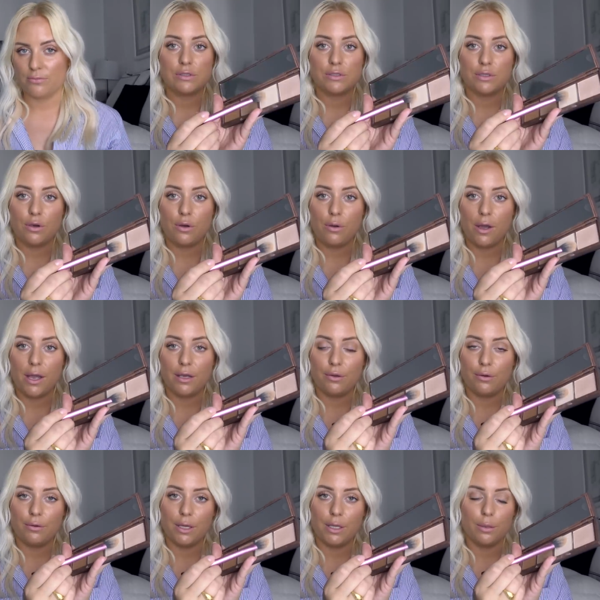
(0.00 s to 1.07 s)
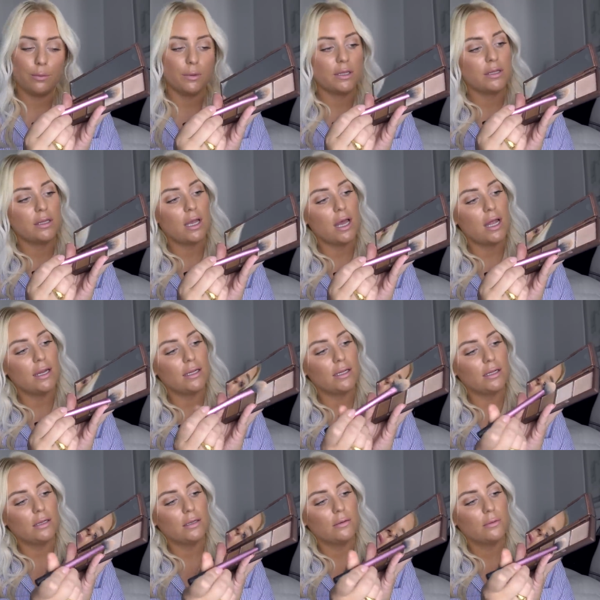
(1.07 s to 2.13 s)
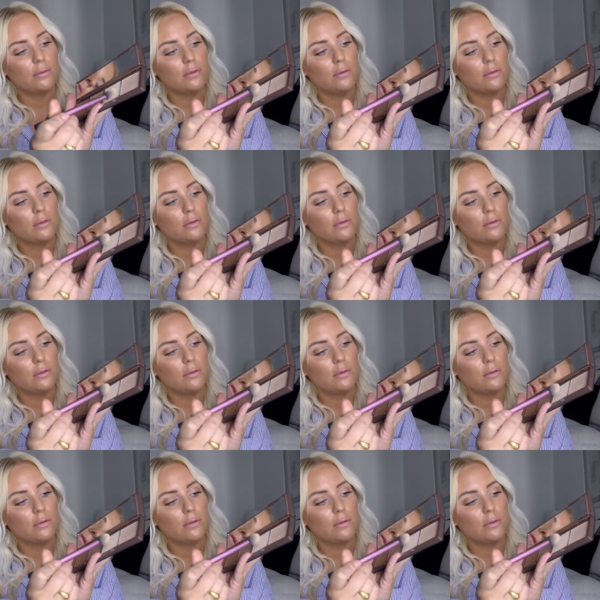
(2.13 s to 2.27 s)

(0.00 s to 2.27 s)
so I go in with a little